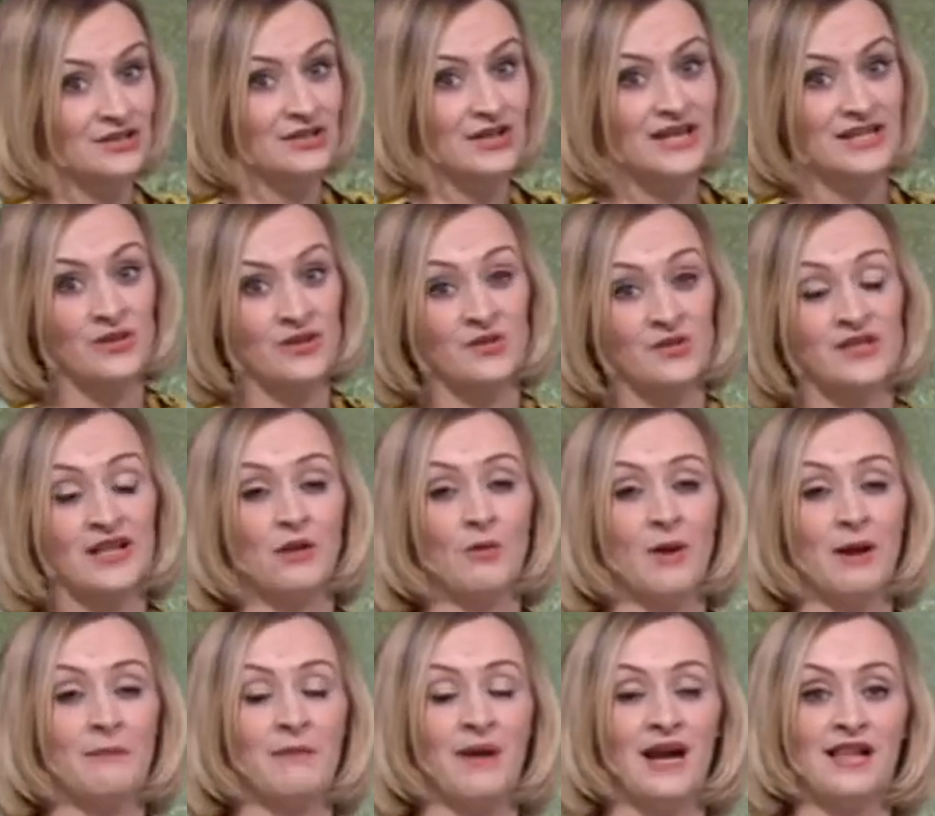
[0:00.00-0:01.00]
degrees, or still
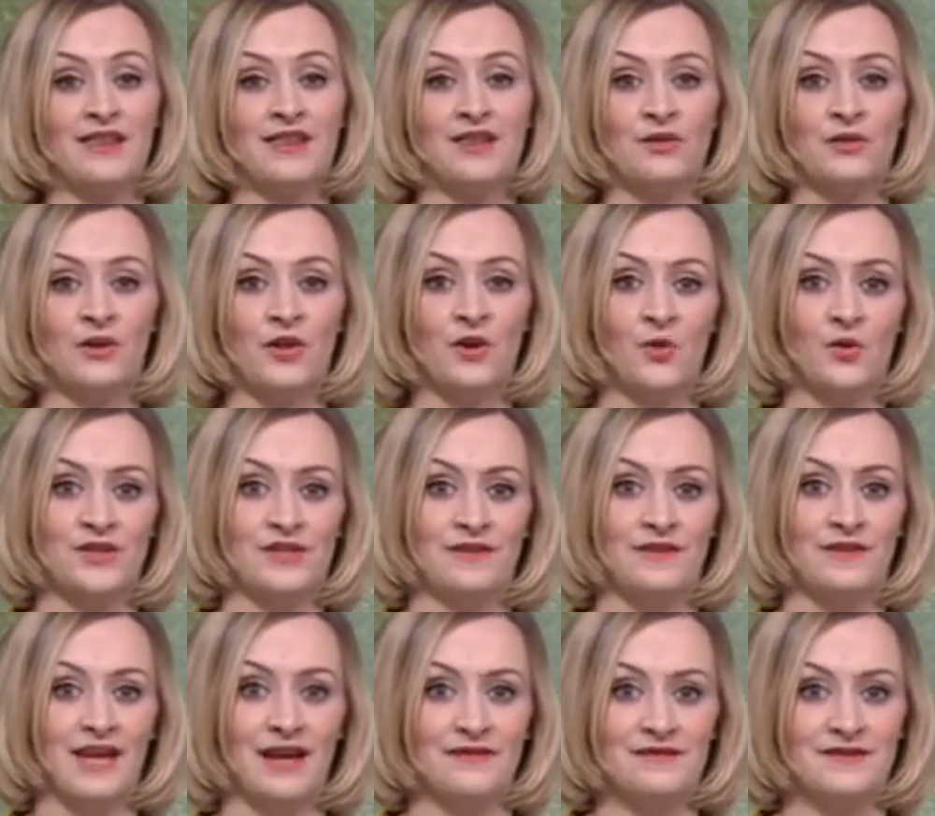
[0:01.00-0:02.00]
quite mild through the
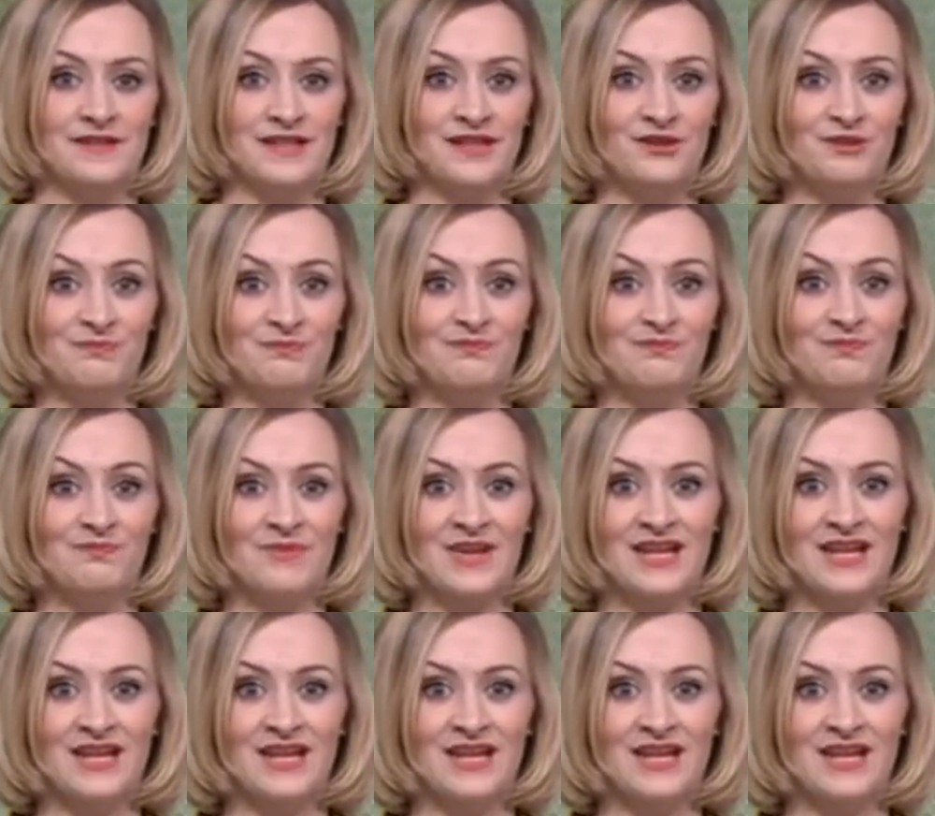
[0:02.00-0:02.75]
course of the afternoon.